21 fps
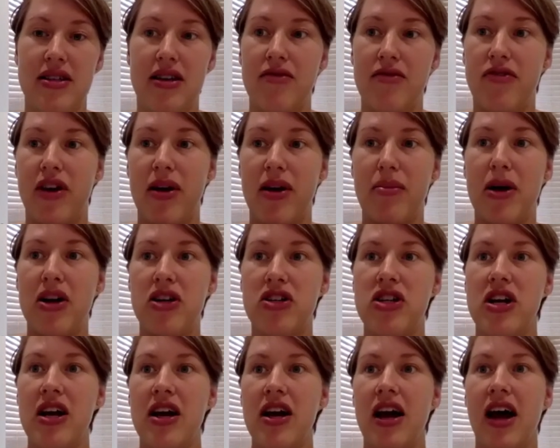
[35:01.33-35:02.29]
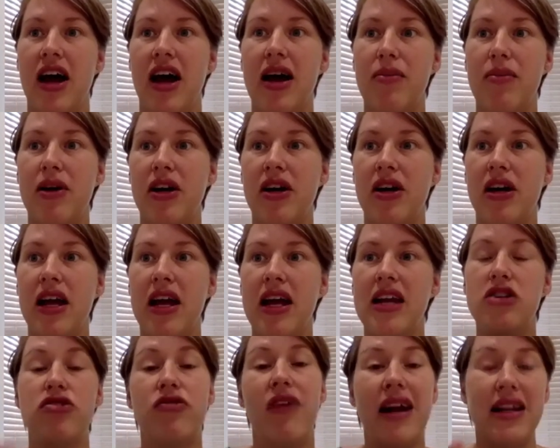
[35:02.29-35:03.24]
and very much
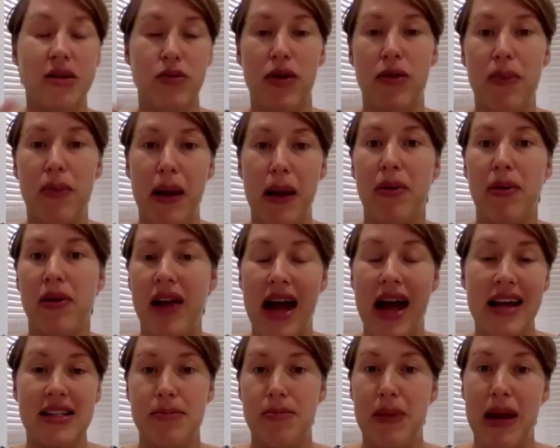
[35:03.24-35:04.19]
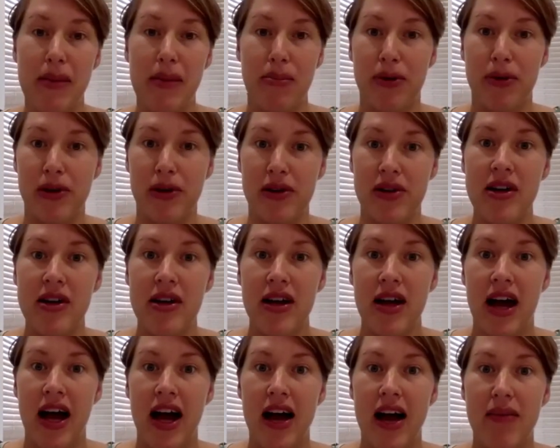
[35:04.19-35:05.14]
interacting with people as people,
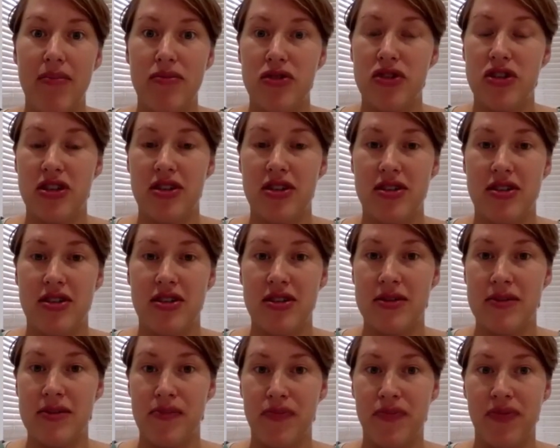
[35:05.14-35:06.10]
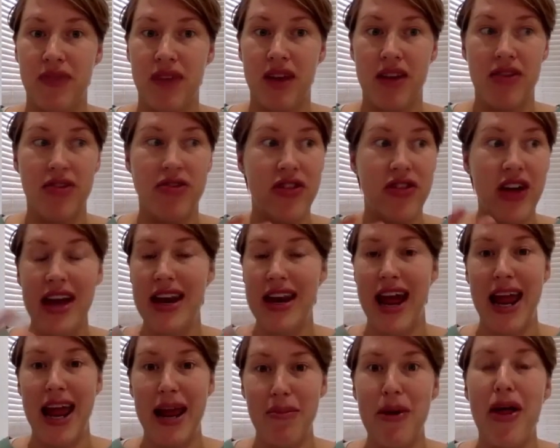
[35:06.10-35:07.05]
just their
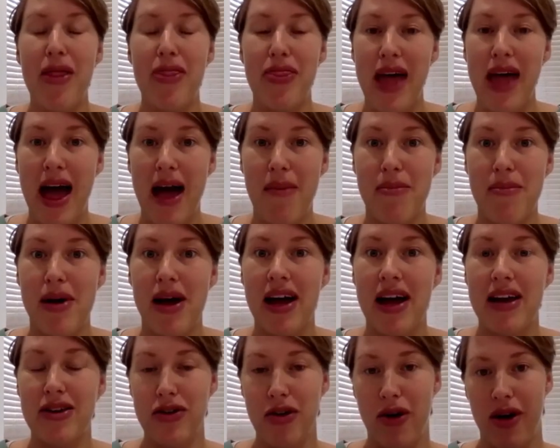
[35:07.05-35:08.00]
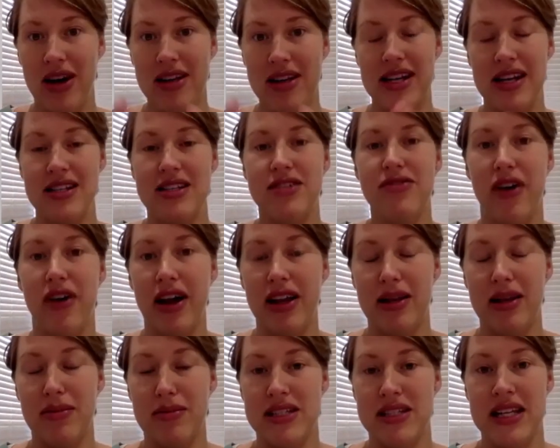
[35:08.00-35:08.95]
name and them, and not identifying
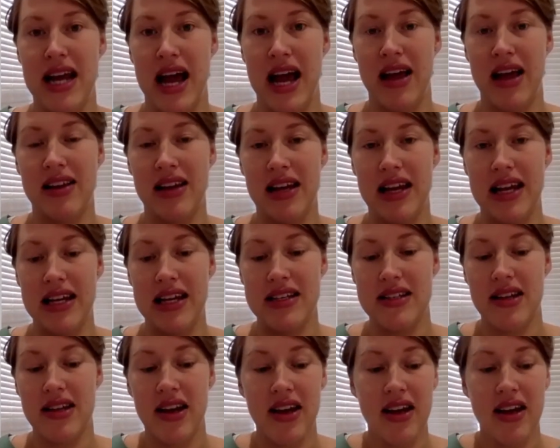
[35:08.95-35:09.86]
them as an athlete.